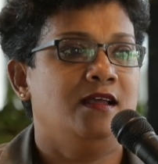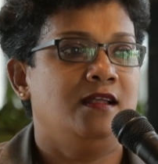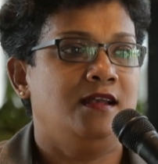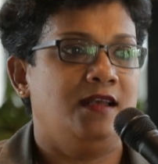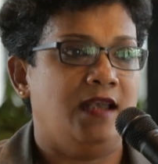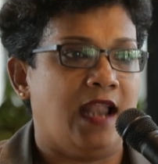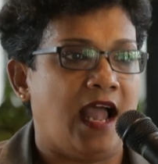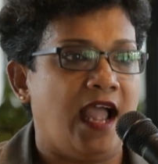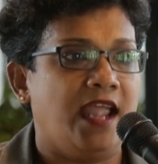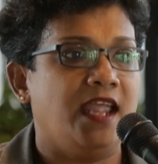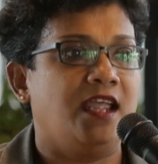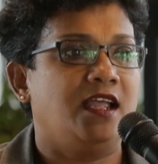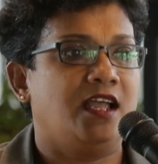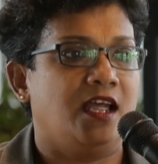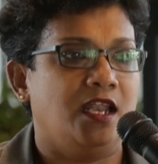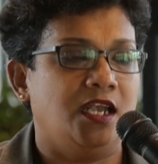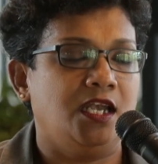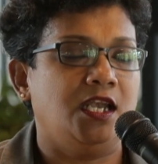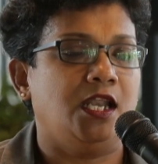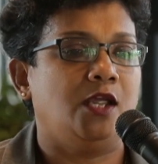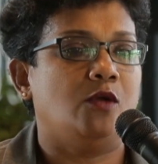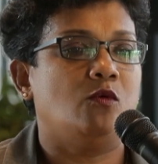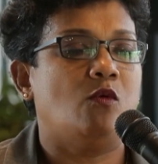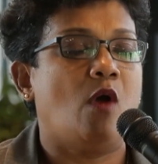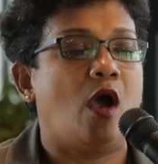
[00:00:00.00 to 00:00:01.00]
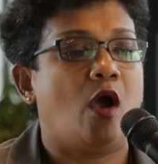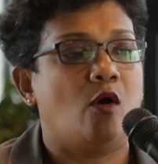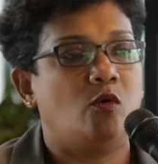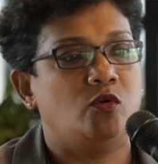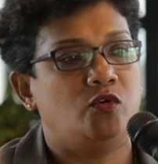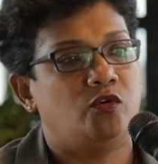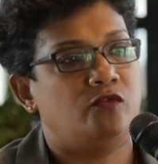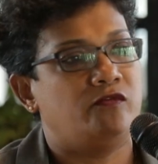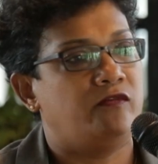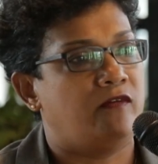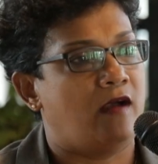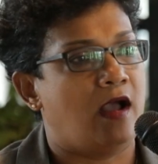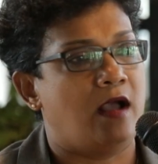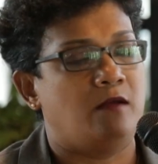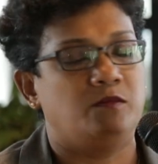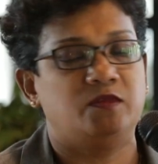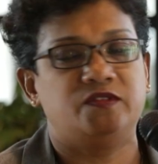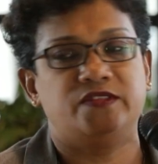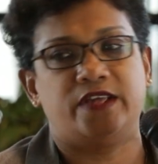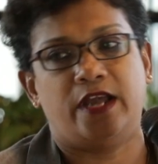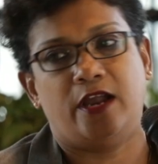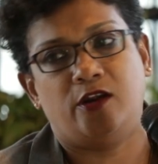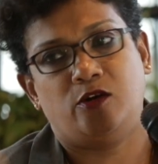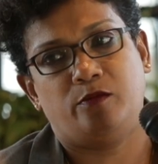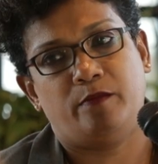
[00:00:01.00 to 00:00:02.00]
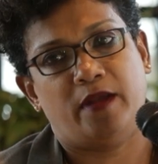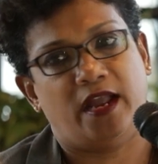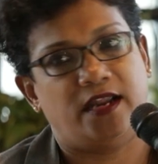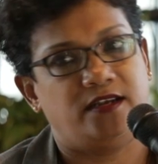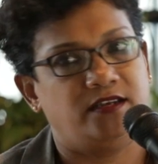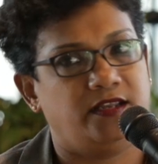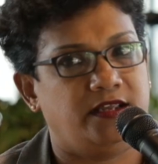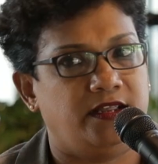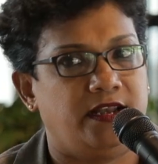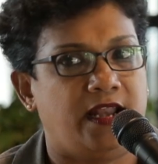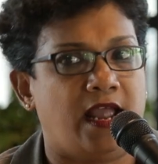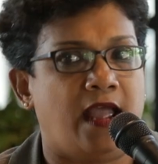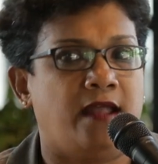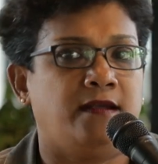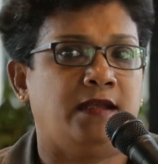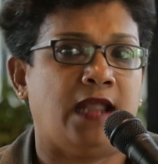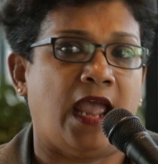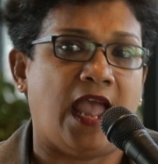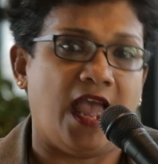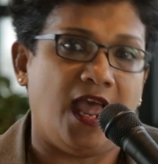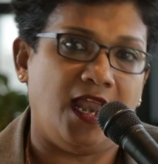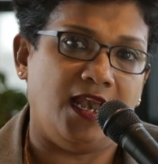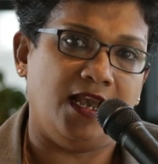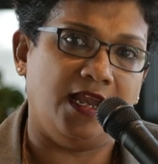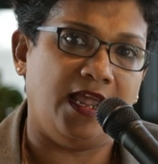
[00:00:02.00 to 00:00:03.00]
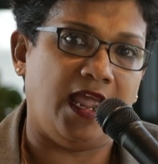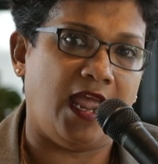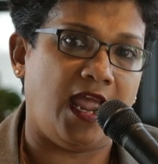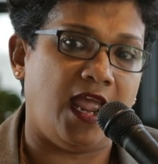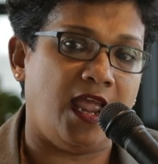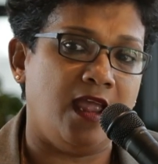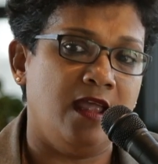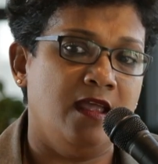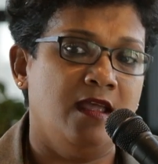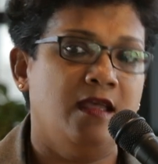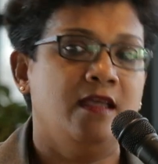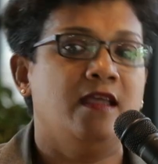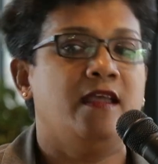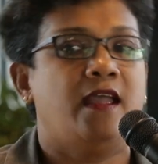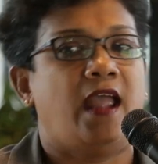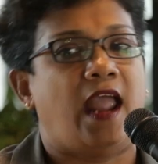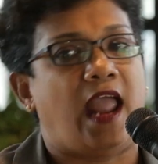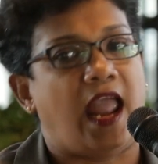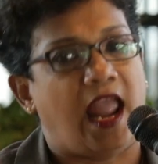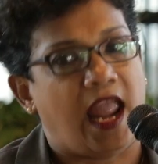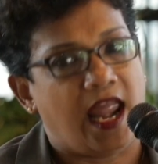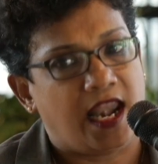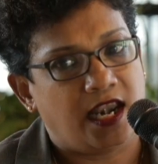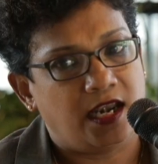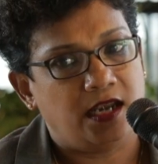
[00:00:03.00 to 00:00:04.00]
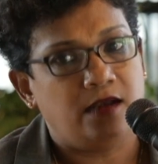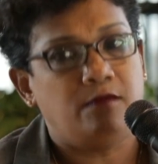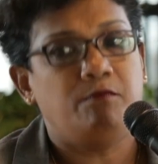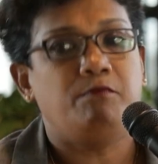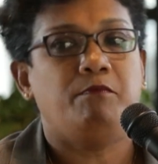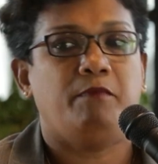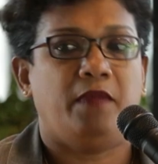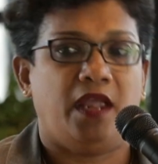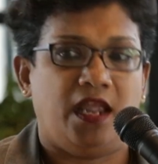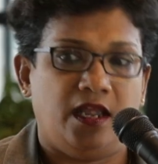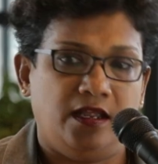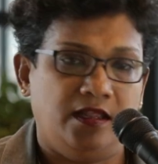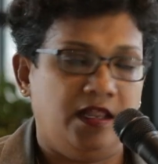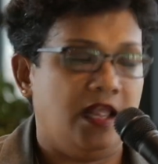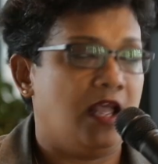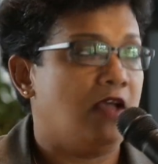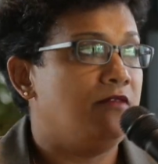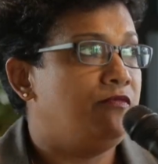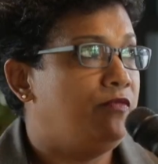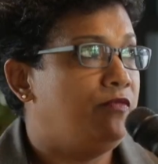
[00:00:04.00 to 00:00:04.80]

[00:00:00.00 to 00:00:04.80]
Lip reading: lichen knew how to farm cyanobacteria and algae and make their